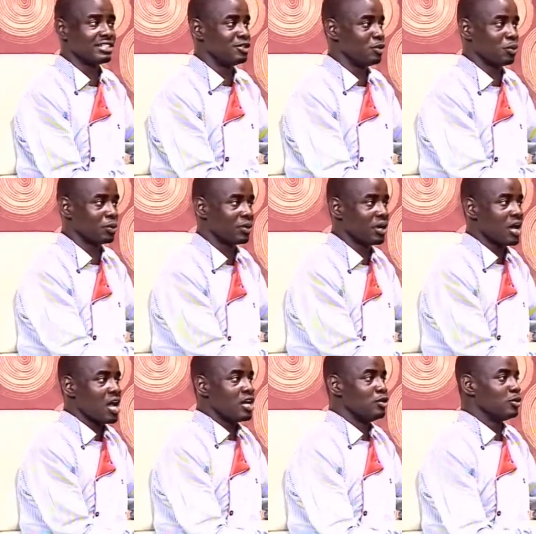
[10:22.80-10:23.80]
no
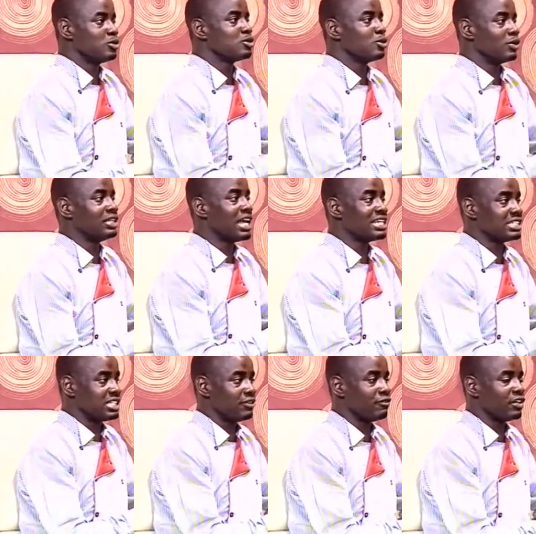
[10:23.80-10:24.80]
no sure. so that's
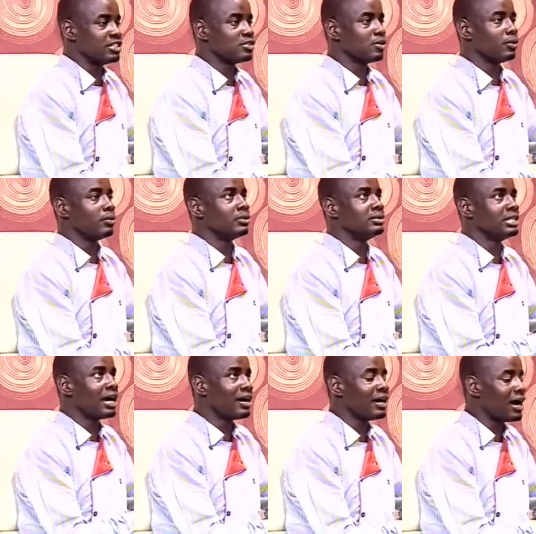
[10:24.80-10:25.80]
the difference so uh,
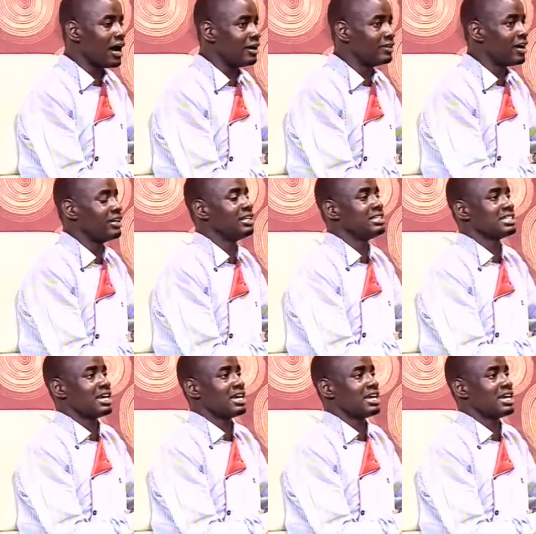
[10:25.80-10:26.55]
now nowadays